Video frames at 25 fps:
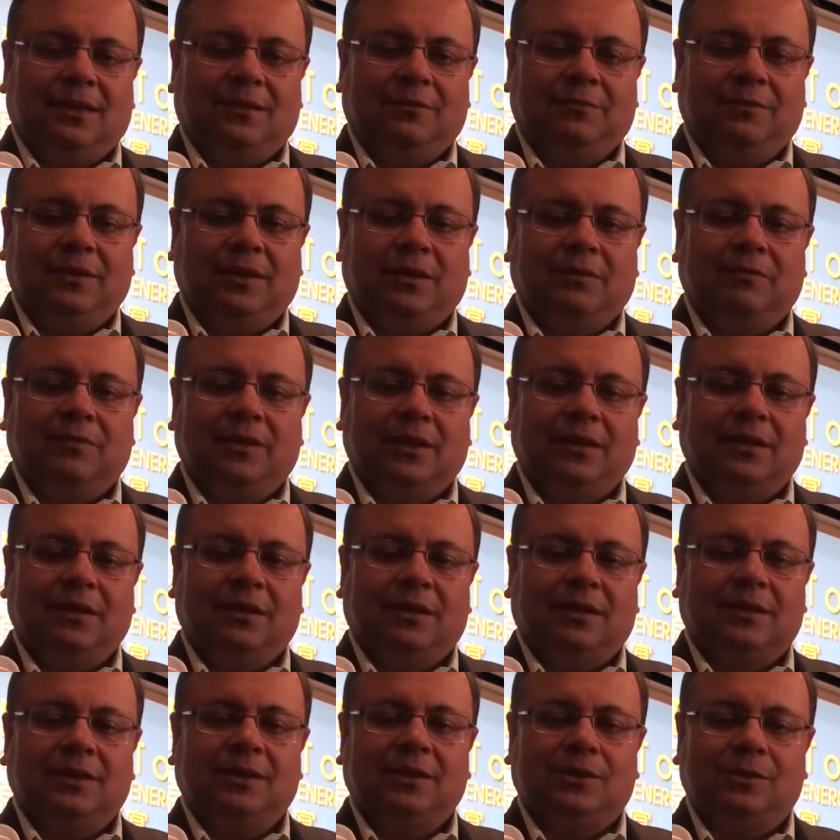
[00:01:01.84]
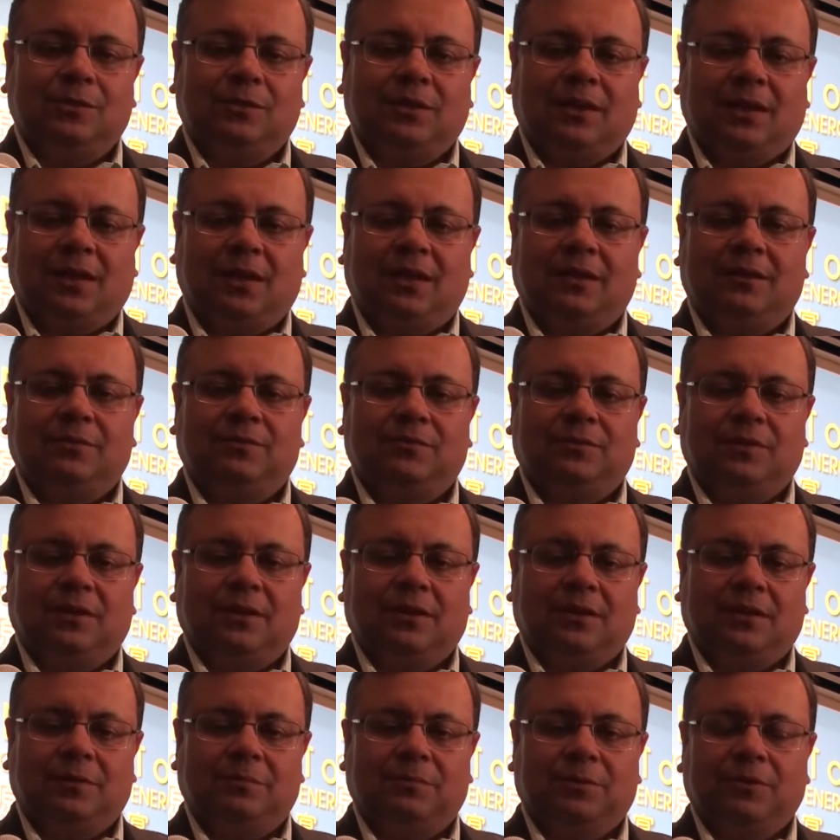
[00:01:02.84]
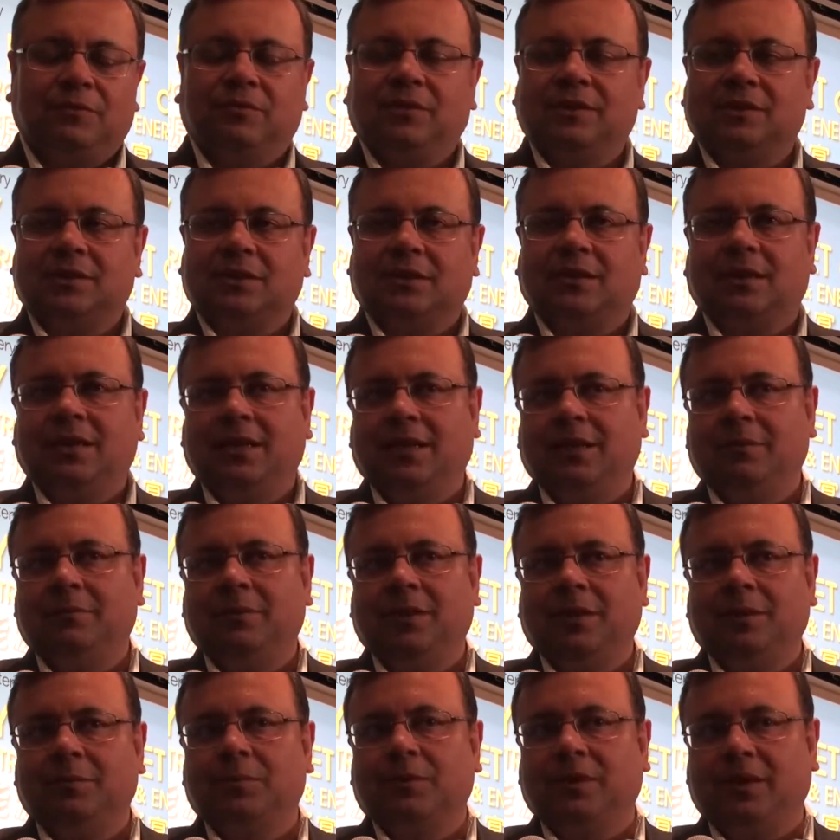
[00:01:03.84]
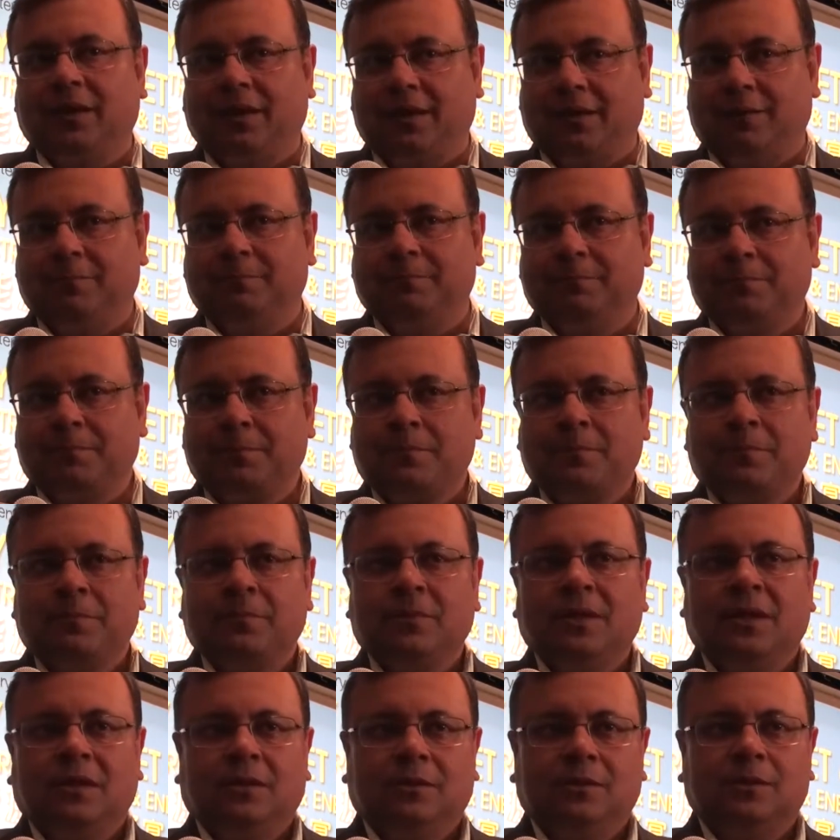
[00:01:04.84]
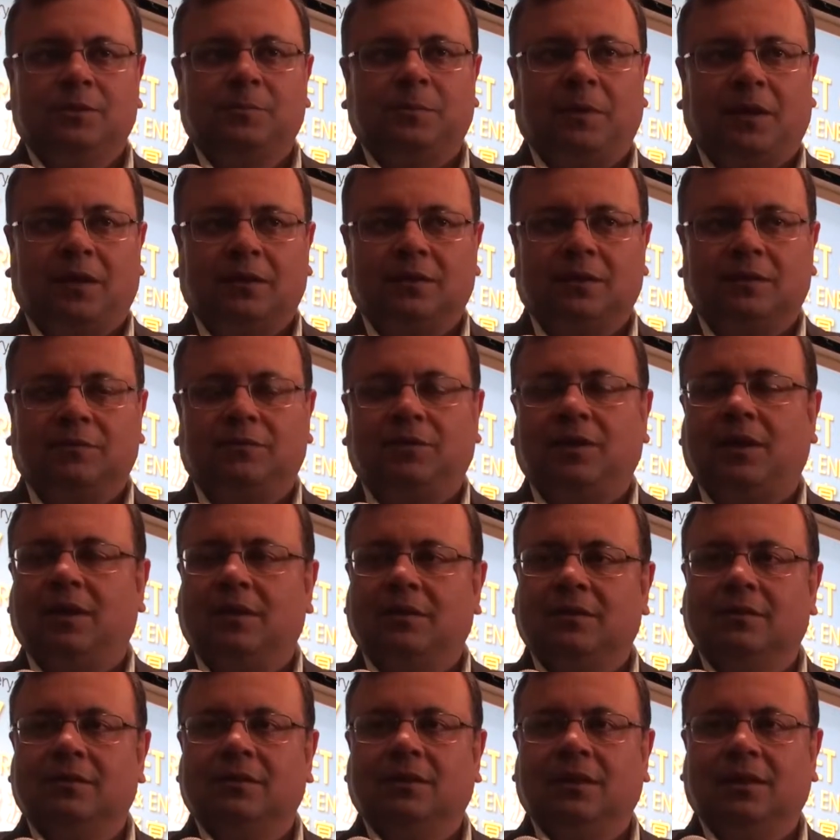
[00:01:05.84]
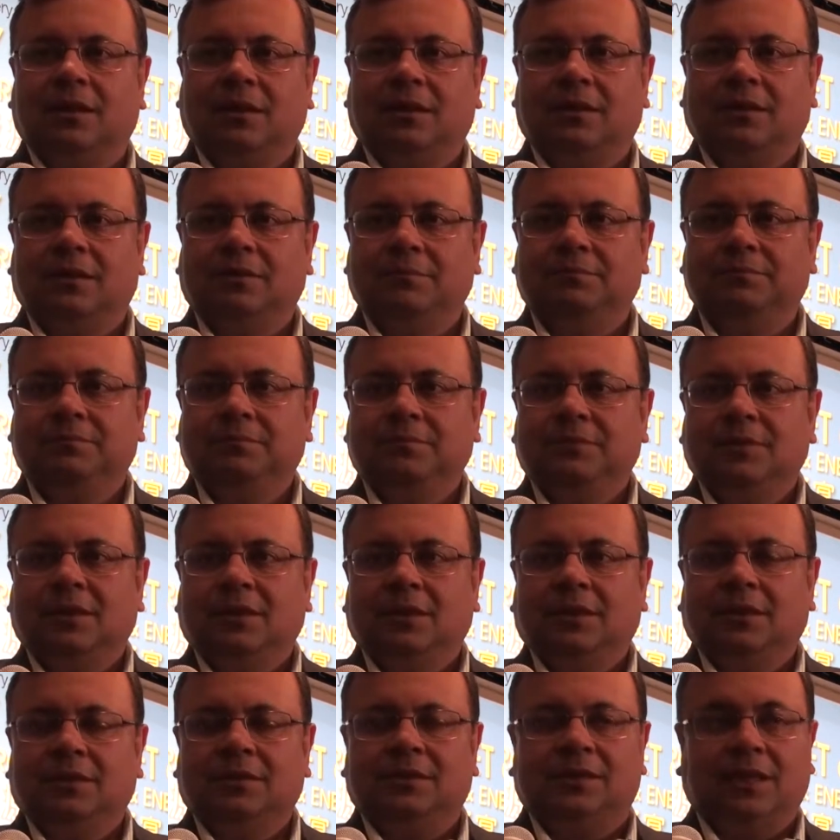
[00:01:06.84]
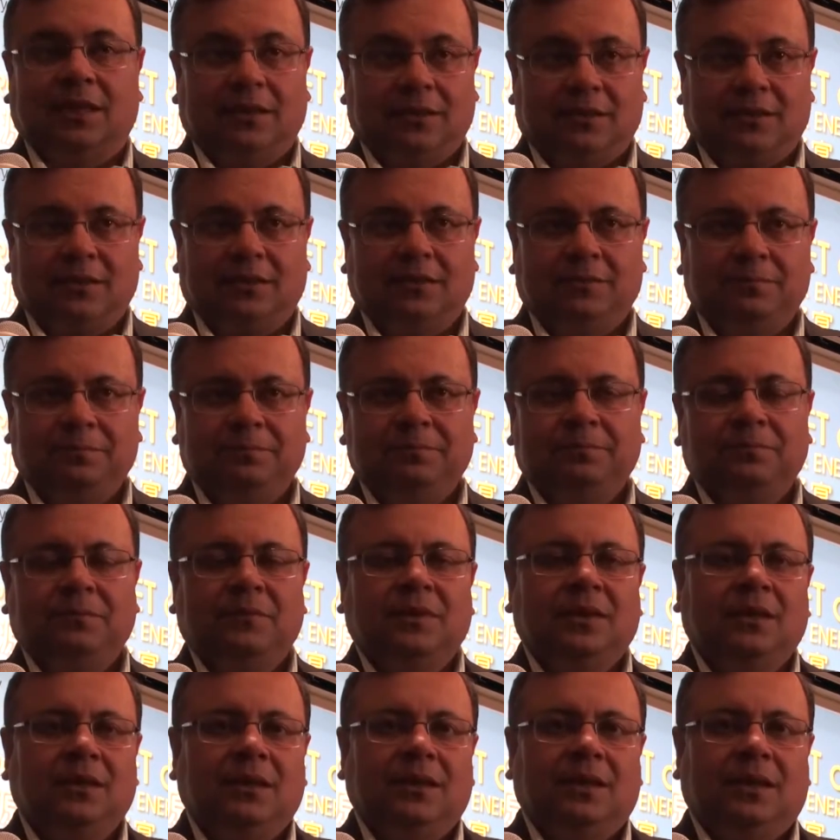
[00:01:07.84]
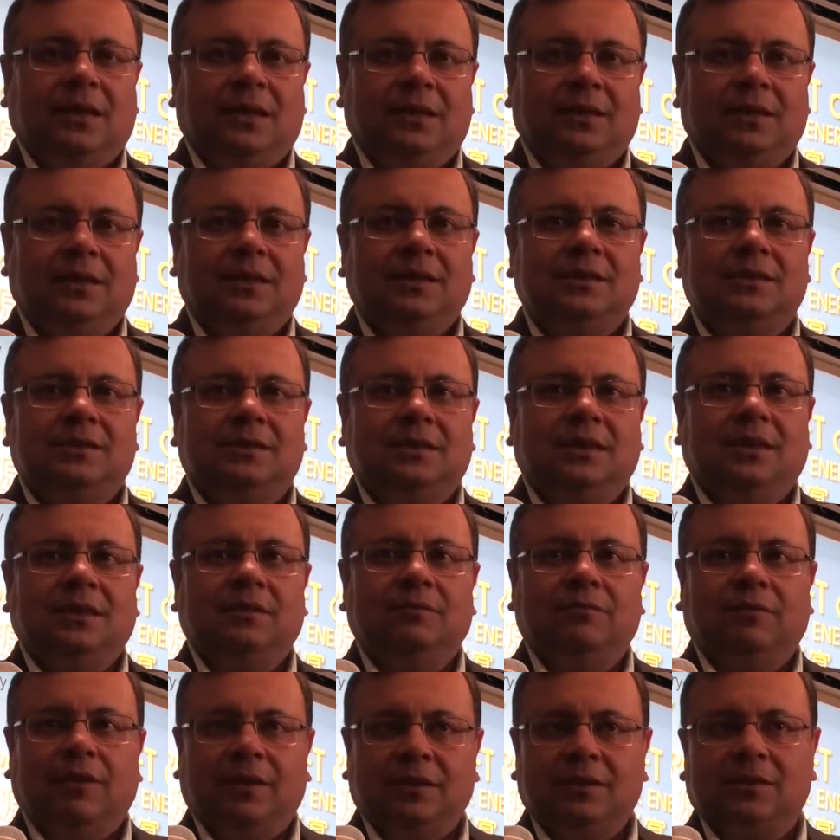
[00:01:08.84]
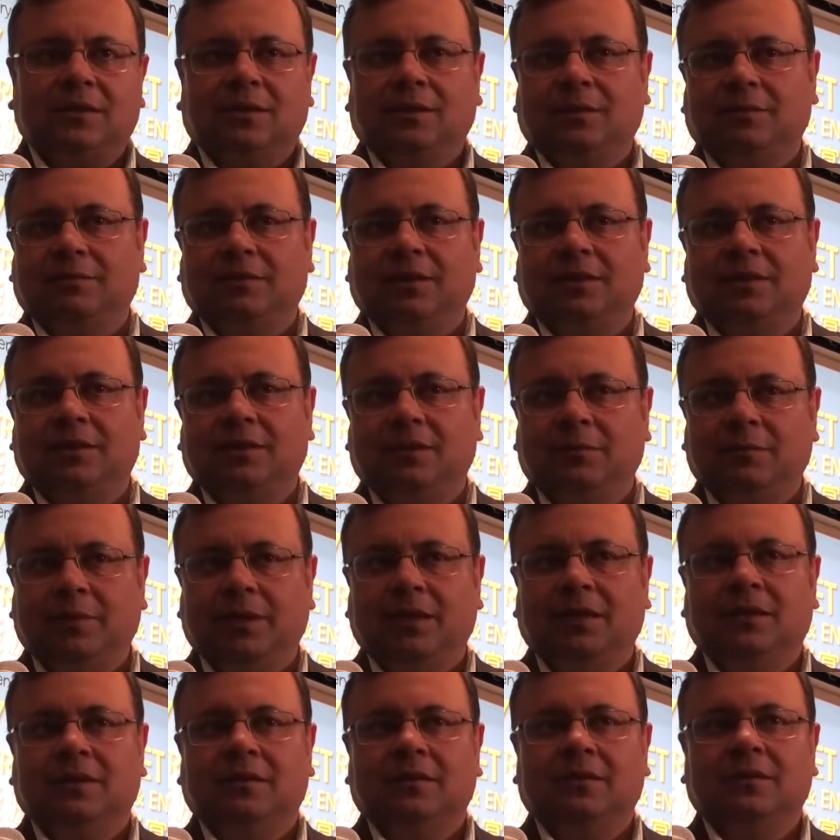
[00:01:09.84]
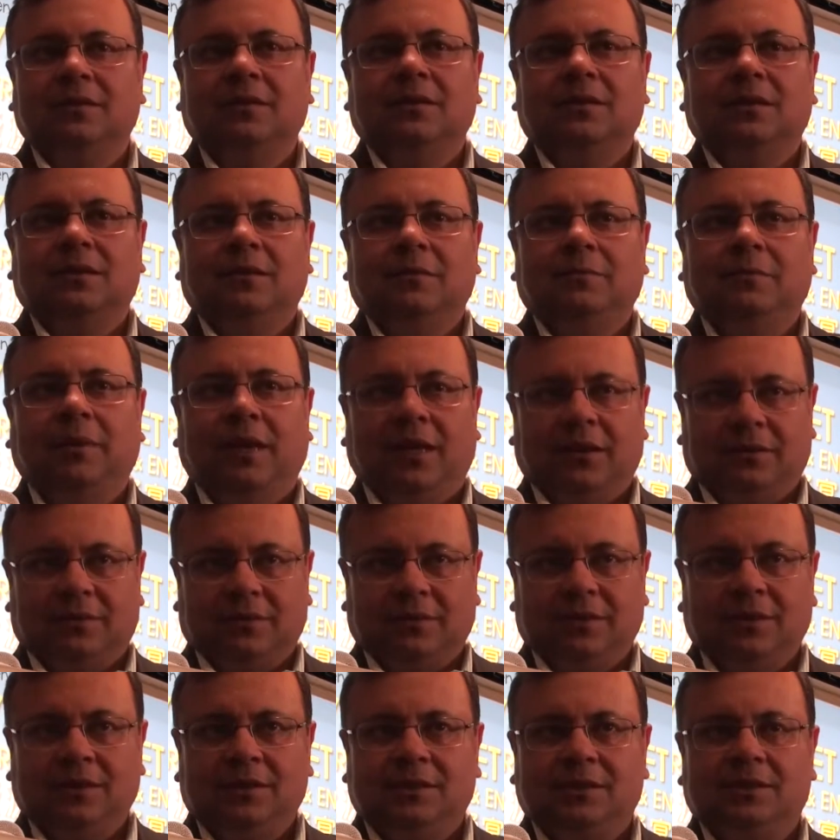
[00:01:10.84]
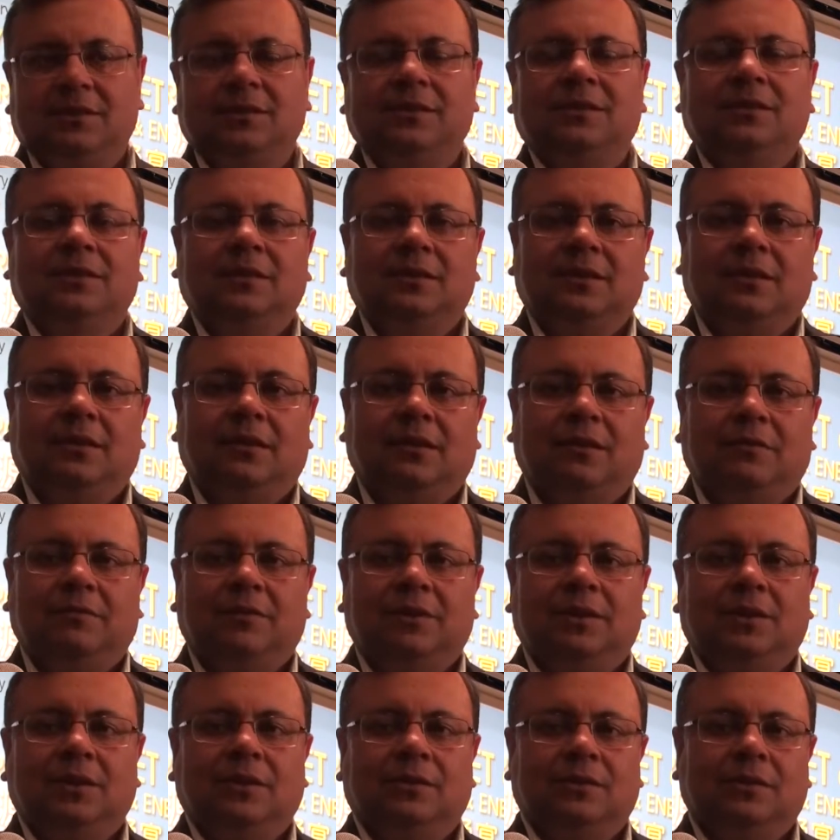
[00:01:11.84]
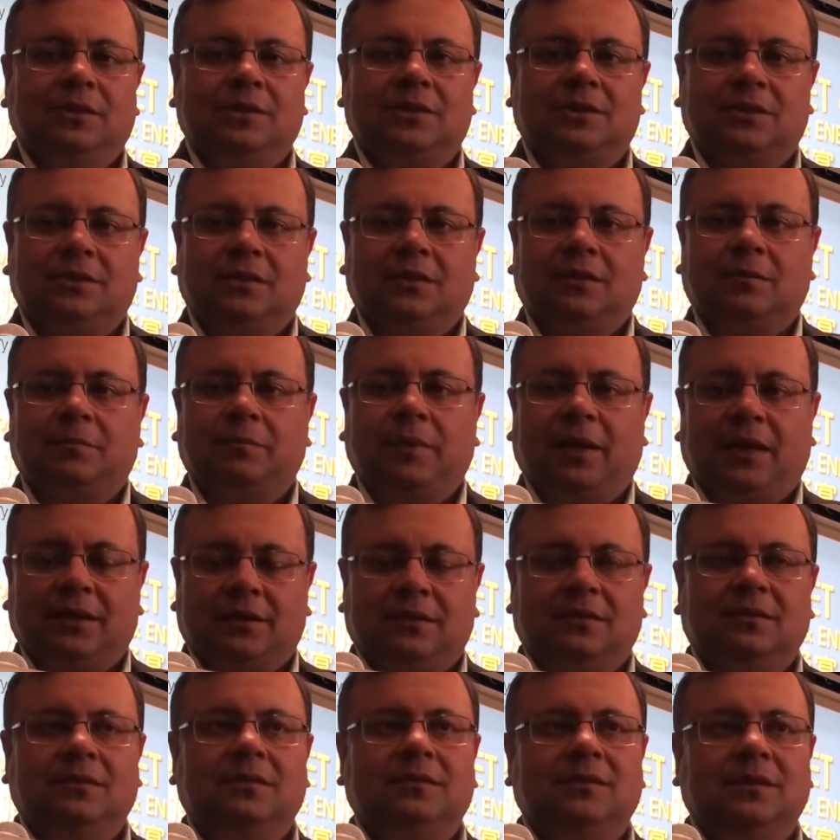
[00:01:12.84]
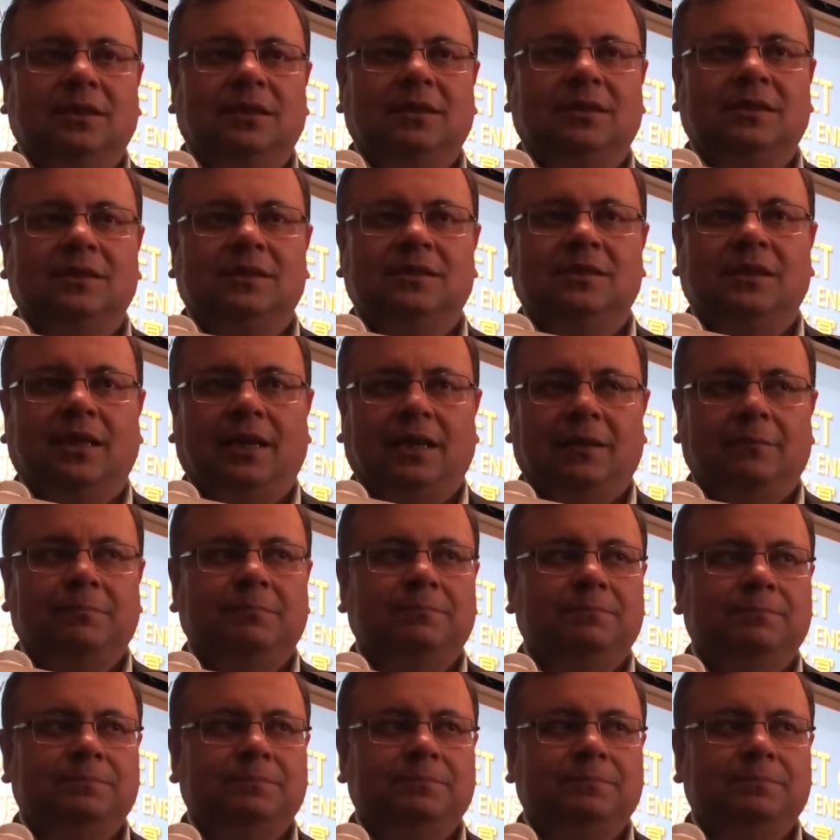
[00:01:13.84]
we are very lucky to have Professor K.M. Abraham, who's part of our center, and he is the inventor of lithium air batteries with the original patent in his name.